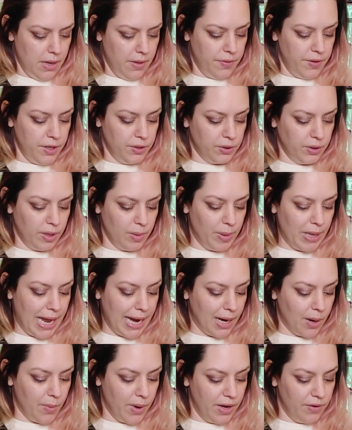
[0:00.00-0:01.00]
These are the
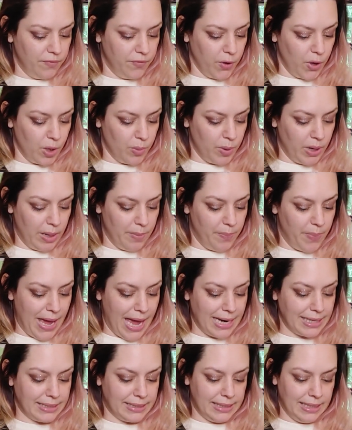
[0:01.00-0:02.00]
black and white vertebrae
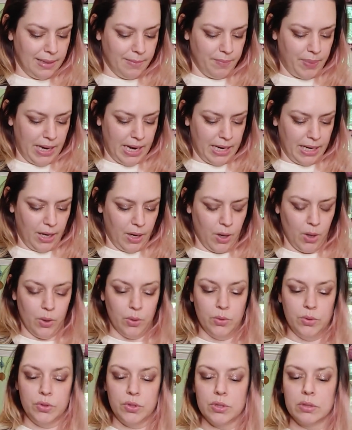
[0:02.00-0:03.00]
back seam
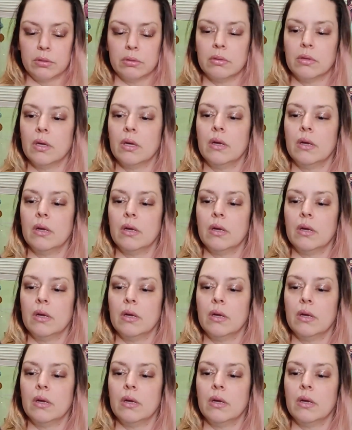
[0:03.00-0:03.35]
pantyhose.